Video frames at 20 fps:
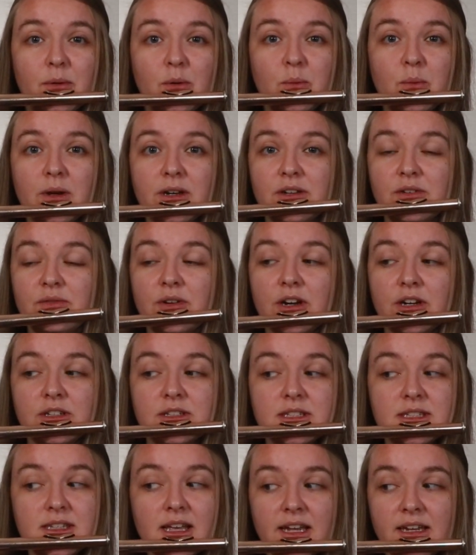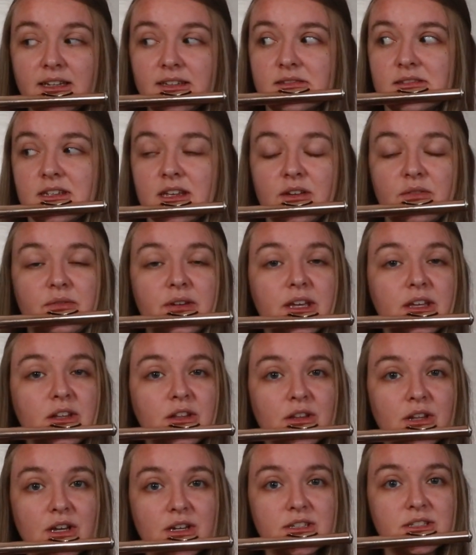one of our scientific
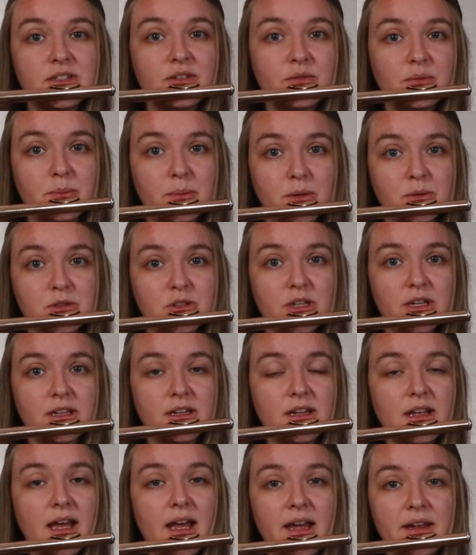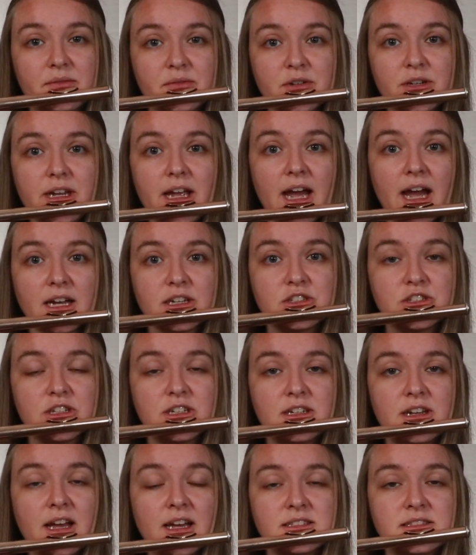laws of motion. Every
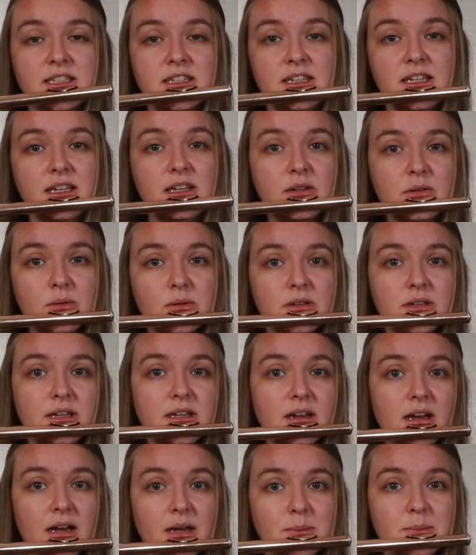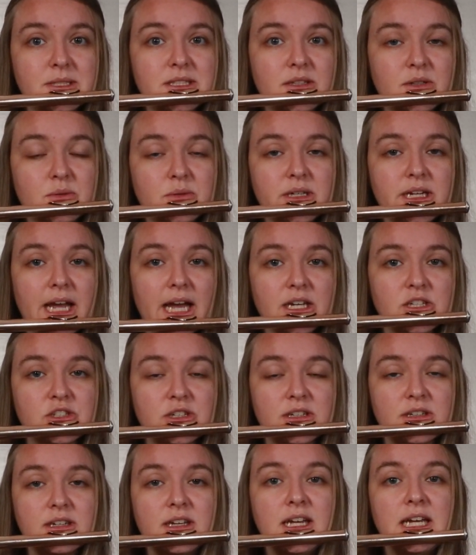action has an equal and opposite
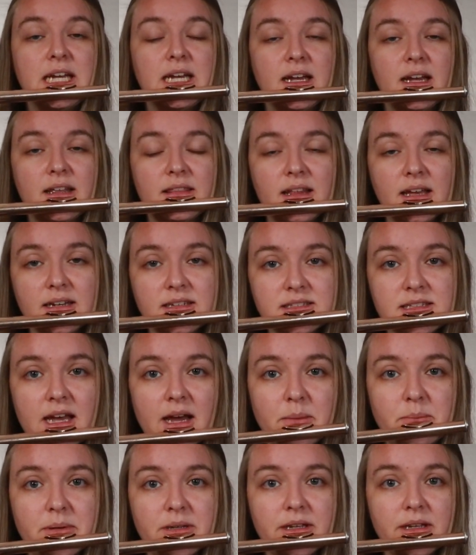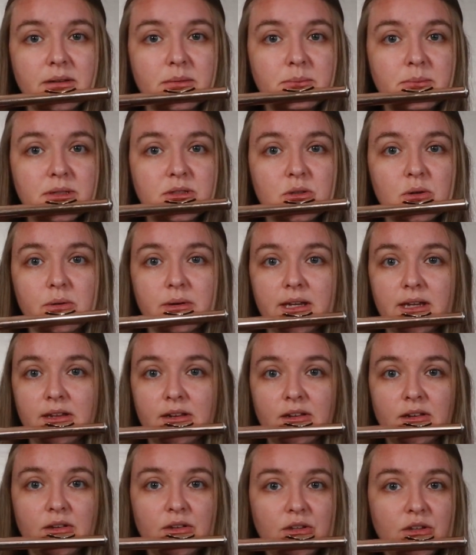reaction, and that is happening
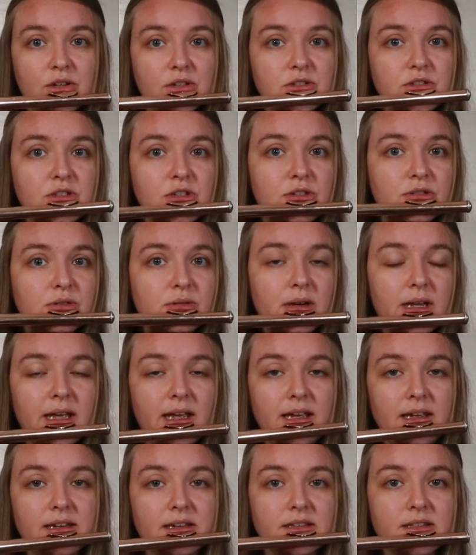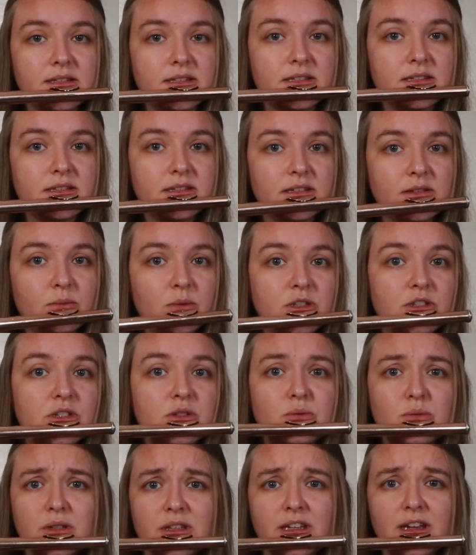between your two hands, which
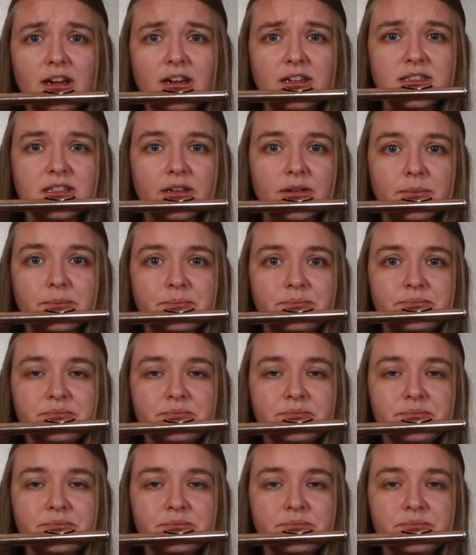is really awesome.